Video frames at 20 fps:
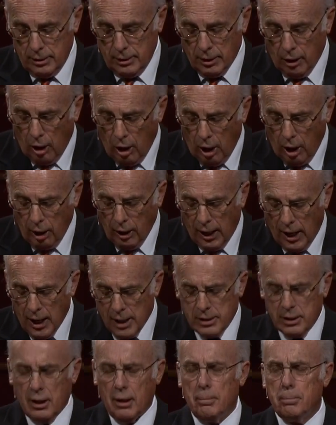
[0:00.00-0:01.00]
It all
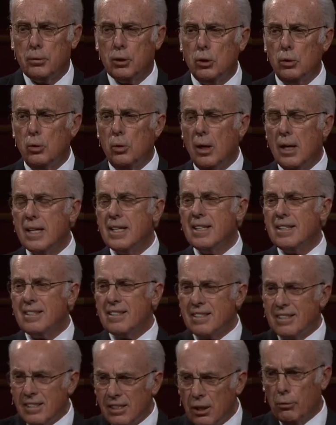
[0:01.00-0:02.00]
adds up to
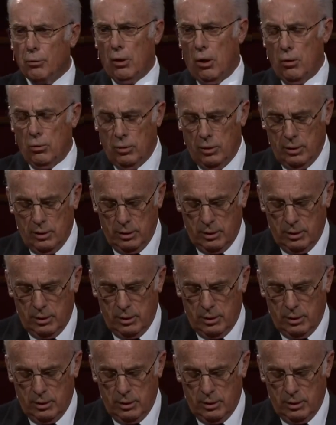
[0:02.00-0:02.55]
zero.